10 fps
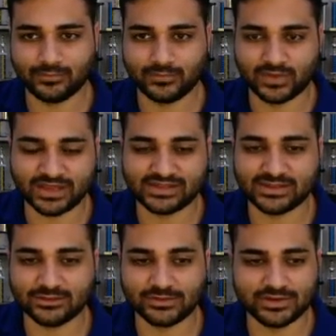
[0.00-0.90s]
Knight
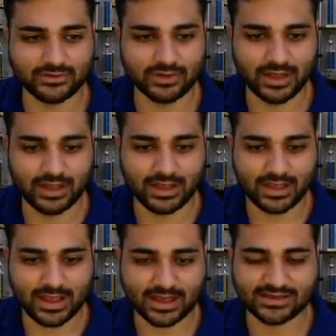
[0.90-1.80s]
c3,
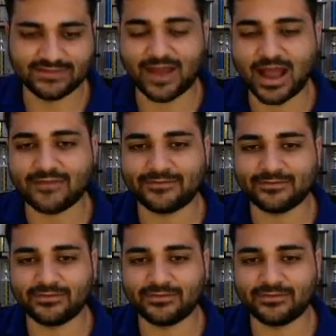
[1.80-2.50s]
and d5.